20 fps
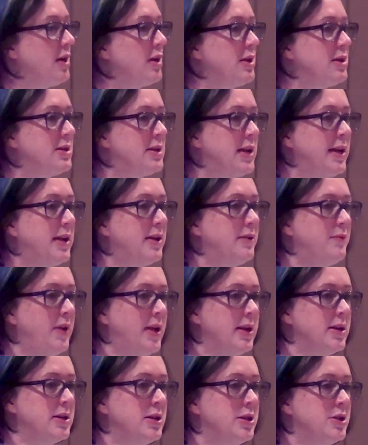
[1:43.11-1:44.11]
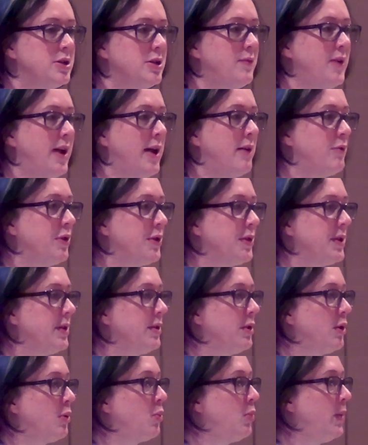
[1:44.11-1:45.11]
can take advantage of
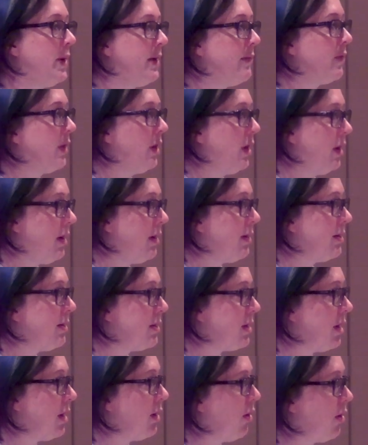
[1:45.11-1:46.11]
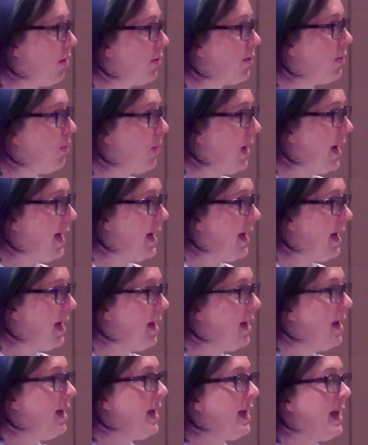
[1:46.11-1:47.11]
everything that we've learned along the
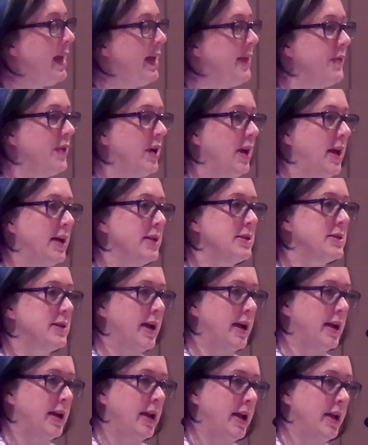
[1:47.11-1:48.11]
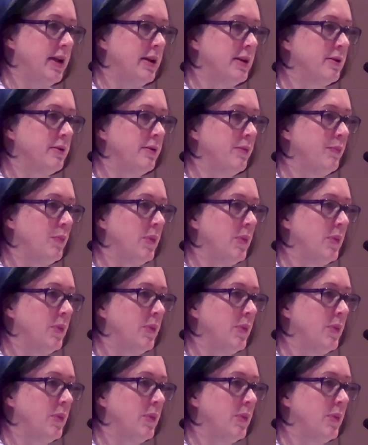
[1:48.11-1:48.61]
way in the last decade.